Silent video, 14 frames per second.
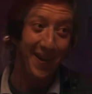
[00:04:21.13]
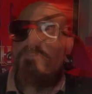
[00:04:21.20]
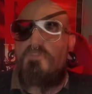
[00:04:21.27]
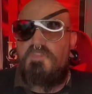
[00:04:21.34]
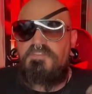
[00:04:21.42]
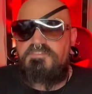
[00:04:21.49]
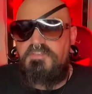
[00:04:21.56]
So
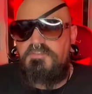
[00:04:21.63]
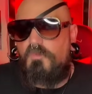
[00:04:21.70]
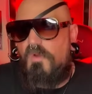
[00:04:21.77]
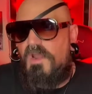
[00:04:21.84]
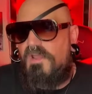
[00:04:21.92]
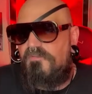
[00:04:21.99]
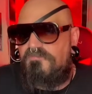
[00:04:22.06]
this is
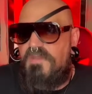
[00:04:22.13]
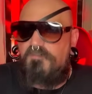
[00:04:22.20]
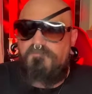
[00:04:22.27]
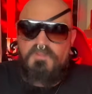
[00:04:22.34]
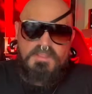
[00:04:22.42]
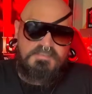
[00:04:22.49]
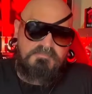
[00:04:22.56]
one of
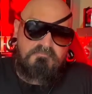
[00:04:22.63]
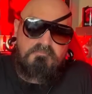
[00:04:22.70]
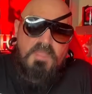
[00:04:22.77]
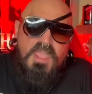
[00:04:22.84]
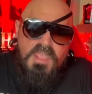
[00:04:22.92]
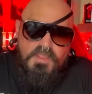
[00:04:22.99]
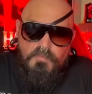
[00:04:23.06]
Netflix's
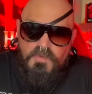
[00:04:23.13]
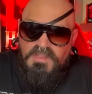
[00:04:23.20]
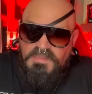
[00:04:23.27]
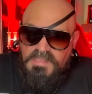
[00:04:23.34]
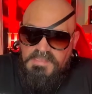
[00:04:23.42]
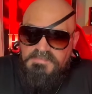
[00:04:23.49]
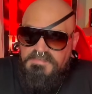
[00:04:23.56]
big
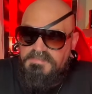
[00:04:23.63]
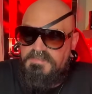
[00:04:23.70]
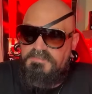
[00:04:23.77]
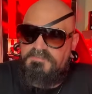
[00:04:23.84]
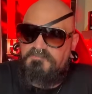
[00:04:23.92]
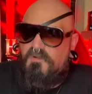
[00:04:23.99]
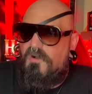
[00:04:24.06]
releases
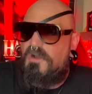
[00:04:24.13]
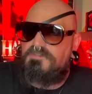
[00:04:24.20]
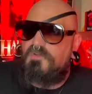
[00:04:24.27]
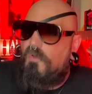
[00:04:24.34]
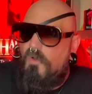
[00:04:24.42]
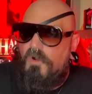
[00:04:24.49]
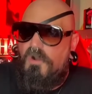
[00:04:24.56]
as far as
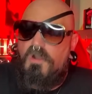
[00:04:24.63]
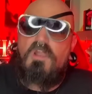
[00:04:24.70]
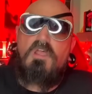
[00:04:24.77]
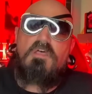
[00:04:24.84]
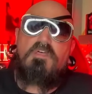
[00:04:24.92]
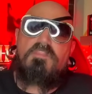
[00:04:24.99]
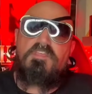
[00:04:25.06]
horror
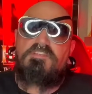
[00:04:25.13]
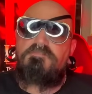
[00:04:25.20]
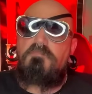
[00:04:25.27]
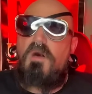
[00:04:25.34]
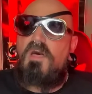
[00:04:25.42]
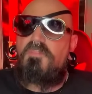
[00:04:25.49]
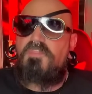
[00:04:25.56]
this
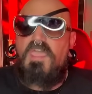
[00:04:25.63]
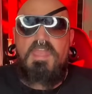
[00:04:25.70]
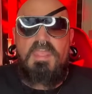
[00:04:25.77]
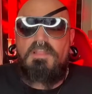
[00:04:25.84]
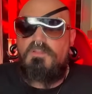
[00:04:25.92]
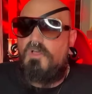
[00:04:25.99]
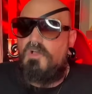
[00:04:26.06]
month, and
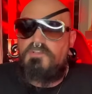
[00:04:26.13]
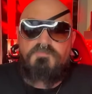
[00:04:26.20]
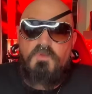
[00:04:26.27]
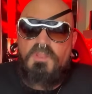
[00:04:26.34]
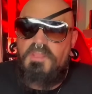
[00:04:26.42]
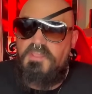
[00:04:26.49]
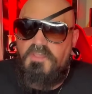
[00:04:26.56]
it looks
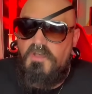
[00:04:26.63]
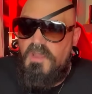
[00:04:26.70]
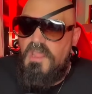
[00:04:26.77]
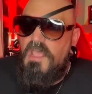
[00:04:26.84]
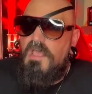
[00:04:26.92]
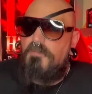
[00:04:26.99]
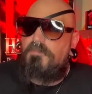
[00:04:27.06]
really good.